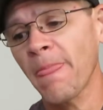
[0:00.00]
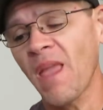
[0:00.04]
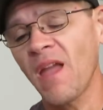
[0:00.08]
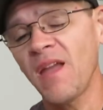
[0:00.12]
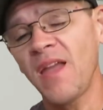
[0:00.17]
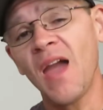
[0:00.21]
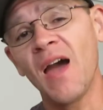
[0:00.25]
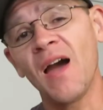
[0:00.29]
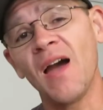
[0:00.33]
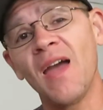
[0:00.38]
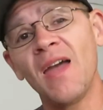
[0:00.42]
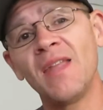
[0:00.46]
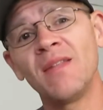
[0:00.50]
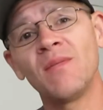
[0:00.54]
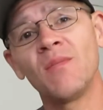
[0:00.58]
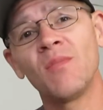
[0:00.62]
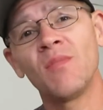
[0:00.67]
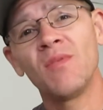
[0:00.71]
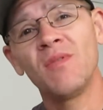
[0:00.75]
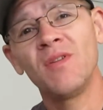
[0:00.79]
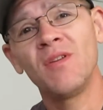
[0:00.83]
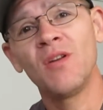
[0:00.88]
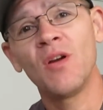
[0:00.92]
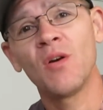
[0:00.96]
yeah, and
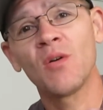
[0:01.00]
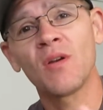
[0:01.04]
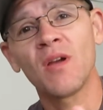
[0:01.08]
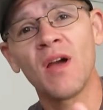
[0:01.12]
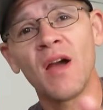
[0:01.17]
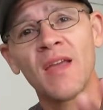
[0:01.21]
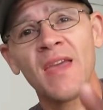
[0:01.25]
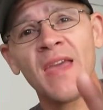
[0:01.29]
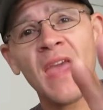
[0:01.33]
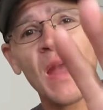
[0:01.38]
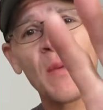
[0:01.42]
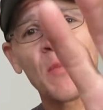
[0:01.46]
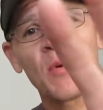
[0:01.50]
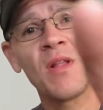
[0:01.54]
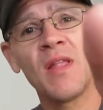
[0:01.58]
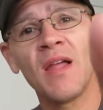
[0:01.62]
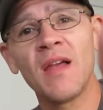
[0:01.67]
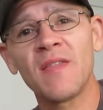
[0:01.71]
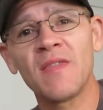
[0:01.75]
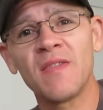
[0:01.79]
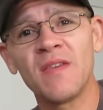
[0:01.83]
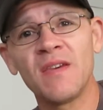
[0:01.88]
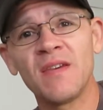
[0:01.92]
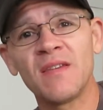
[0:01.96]
a camera
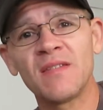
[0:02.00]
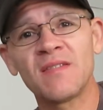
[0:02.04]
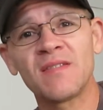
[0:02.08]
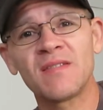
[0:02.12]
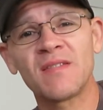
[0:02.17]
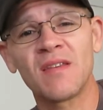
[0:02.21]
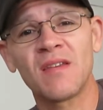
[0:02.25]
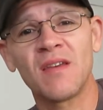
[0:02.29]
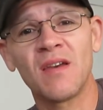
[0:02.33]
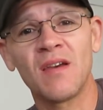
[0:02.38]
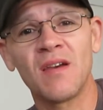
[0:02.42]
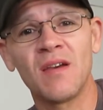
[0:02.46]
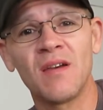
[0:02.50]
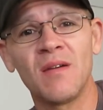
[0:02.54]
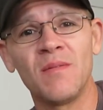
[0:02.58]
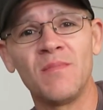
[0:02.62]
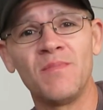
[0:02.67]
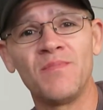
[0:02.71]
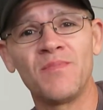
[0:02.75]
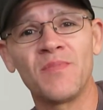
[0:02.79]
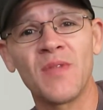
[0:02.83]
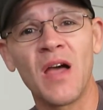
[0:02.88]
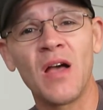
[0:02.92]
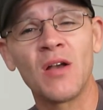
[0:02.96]
like this,
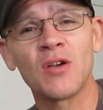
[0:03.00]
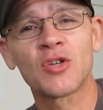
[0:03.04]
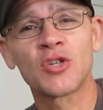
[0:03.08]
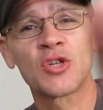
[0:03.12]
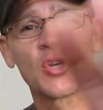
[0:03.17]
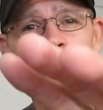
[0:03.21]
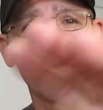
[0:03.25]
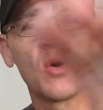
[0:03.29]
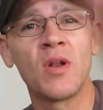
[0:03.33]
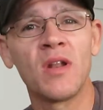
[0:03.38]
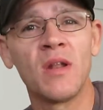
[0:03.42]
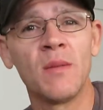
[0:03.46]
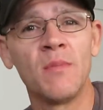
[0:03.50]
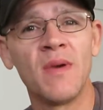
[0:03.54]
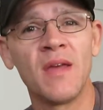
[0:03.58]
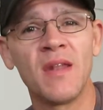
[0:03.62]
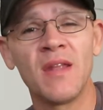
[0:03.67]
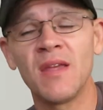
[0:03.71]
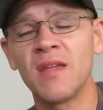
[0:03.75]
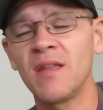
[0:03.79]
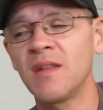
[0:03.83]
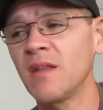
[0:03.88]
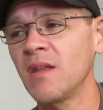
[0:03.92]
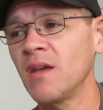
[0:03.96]
I'll show it in a
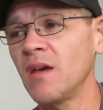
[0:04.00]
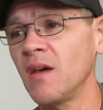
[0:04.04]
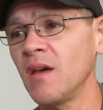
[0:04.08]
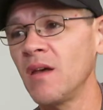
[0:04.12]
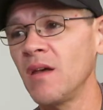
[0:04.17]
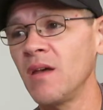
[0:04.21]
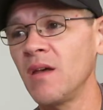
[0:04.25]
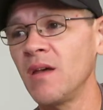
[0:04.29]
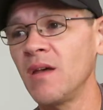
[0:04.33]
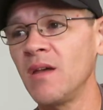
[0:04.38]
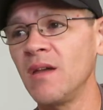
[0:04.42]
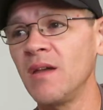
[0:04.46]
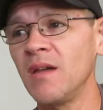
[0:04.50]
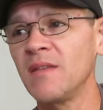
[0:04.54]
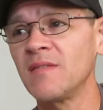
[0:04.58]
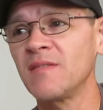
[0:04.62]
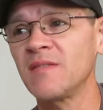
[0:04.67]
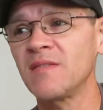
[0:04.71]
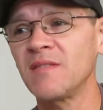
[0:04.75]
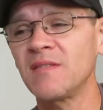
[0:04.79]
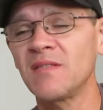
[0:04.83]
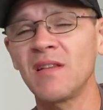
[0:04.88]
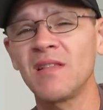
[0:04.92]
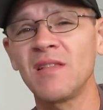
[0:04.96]
minute.
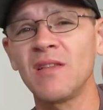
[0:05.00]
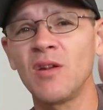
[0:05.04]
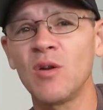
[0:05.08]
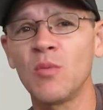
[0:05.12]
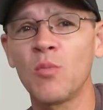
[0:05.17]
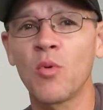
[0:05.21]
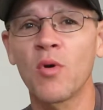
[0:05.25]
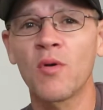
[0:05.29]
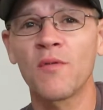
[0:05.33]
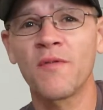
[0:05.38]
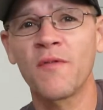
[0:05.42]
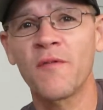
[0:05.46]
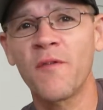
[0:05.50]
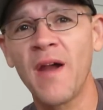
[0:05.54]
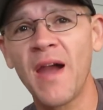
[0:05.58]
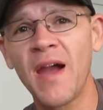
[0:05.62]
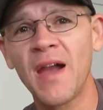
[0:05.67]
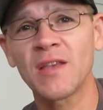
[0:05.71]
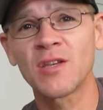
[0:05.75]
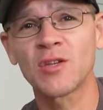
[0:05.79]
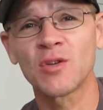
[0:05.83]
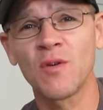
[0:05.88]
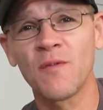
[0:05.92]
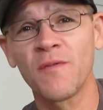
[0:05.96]
It's a little more
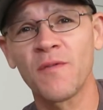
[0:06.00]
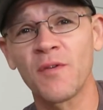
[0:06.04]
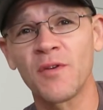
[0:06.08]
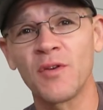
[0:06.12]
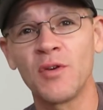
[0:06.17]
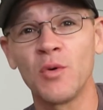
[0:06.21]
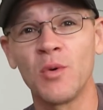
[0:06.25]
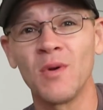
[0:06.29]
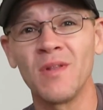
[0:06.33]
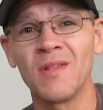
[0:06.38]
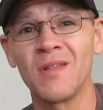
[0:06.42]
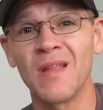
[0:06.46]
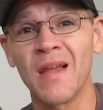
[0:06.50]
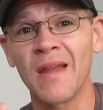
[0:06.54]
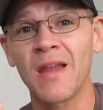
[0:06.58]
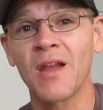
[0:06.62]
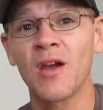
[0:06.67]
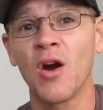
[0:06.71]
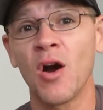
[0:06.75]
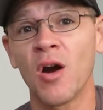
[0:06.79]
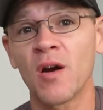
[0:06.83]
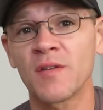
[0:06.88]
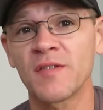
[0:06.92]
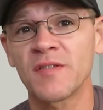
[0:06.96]
fragile for doing like
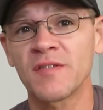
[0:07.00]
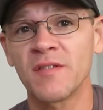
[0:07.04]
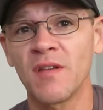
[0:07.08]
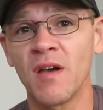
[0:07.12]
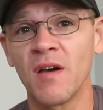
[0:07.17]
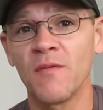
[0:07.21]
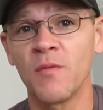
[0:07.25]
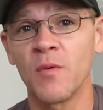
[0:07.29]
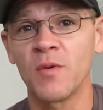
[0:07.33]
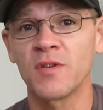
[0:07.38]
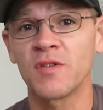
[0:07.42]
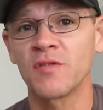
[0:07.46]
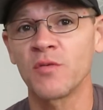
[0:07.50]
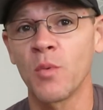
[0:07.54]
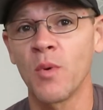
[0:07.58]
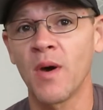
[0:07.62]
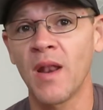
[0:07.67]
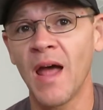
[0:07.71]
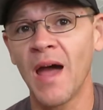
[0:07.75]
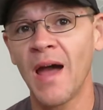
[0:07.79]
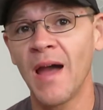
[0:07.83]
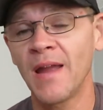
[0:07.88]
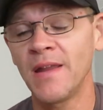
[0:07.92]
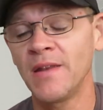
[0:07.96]
car stuff, which is
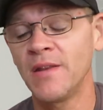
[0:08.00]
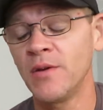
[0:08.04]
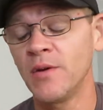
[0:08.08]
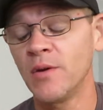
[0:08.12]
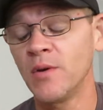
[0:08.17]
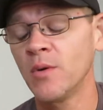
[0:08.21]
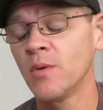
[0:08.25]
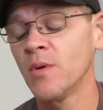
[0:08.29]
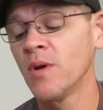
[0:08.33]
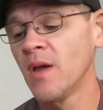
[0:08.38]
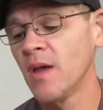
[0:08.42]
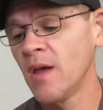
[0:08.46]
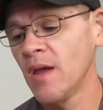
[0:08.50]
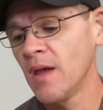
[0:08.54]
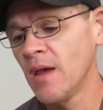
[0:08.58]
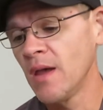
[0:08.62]
what I do.